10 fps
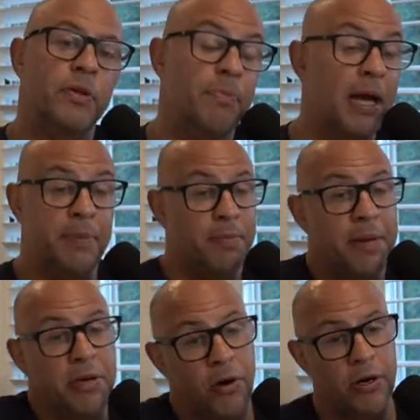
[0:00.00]
maybe
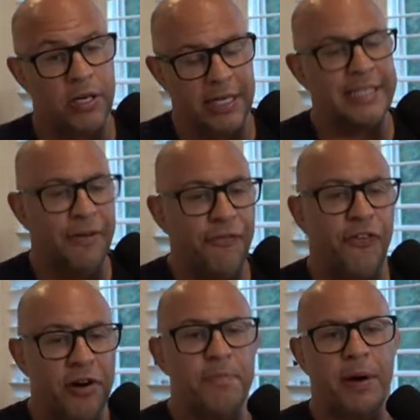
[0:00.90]
not
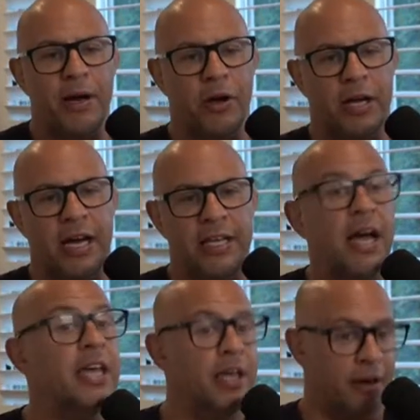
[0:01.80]
different, but like a
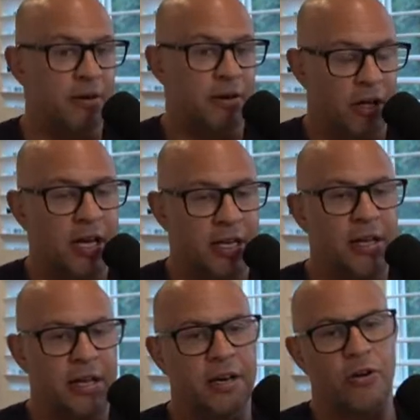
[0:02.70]
Yair
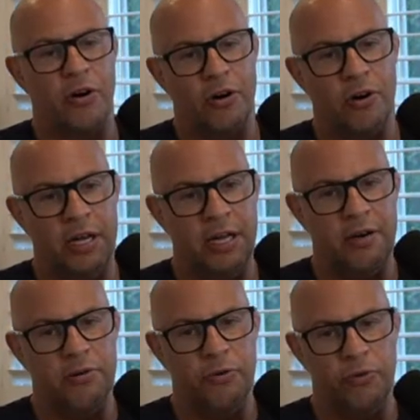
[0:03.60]
kind of guy,
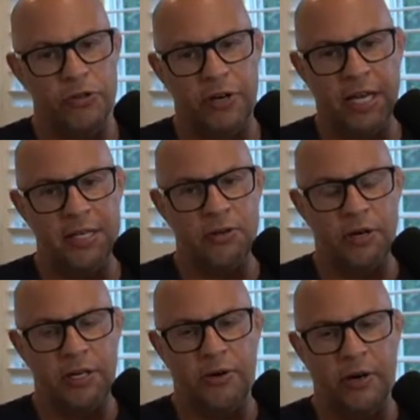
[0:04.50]
Yair Rodriguez
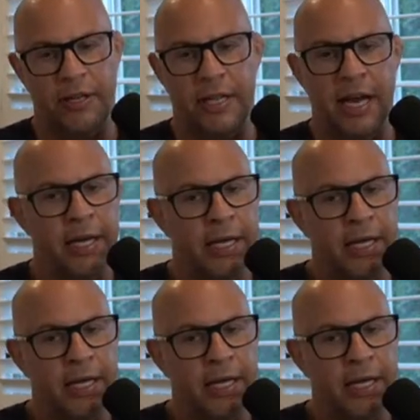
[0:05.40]
kind of guy, in that